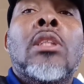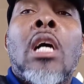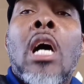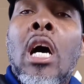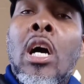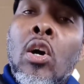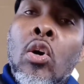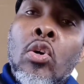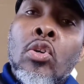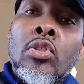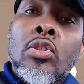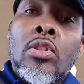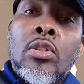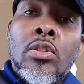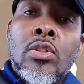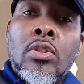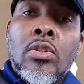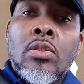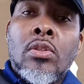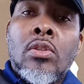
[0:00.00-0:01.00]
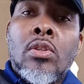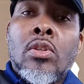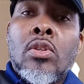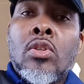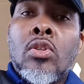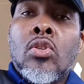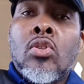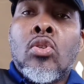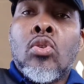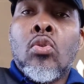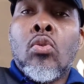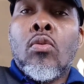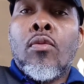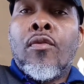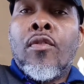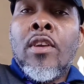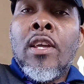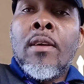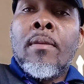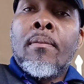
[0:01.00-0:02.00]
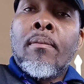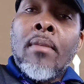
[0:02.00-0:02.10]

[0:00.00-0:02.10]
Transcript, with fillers: a cousin through him